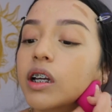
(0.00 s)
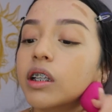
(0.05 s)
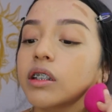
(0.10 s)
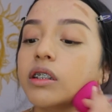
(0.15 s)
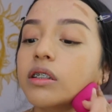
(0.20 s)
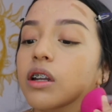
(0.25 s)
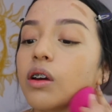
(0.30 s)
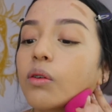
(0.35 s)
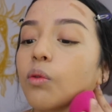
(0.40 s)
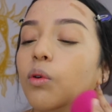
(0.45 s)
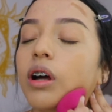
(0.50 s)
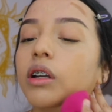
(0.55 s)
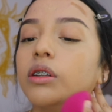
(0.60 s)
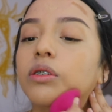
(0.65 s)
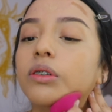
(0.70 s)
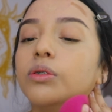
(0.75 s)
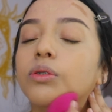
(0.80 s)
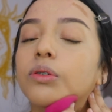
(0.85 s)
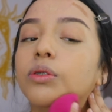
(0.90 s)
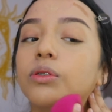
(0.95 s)
I didn't want
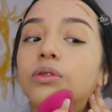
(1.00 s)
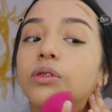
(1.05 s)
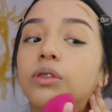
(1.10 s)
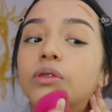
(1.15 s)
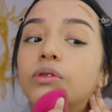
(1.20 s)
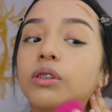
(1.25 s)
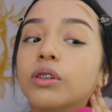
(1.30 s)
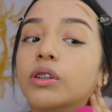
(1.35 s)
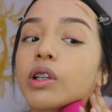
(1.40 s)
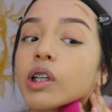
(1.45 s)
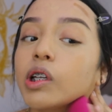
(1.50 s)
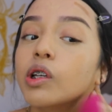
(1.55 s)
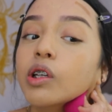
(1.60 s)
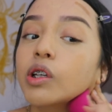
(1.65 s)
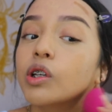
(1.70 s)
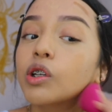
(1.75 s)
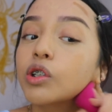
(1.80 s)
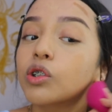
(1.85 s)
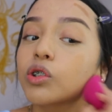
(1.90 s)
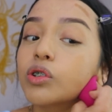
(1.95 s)
to
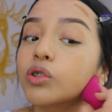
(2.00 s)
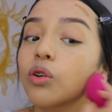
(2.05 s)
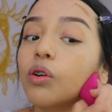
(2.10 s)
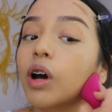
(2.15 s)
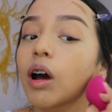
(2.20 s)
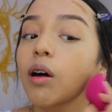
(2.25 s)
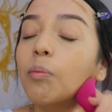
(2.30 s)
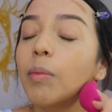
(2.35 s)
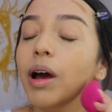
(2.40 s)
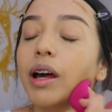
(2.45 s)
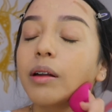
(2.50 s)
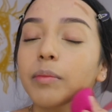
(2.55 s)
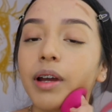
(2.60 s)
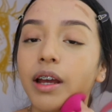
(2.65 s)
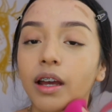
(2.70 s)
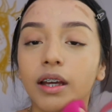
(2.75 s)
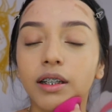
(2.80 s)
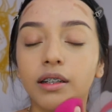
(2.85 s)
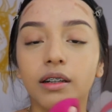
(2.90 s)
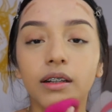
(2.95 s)
show how bad my
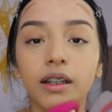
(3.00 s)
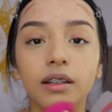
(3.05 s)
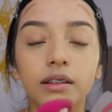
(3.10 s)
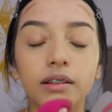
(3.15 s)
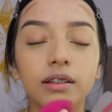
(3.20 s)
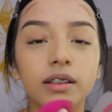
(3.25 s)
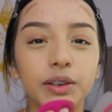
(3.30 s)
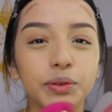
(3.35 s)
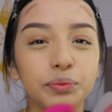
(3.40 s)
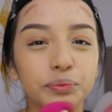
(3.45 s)
acne looked.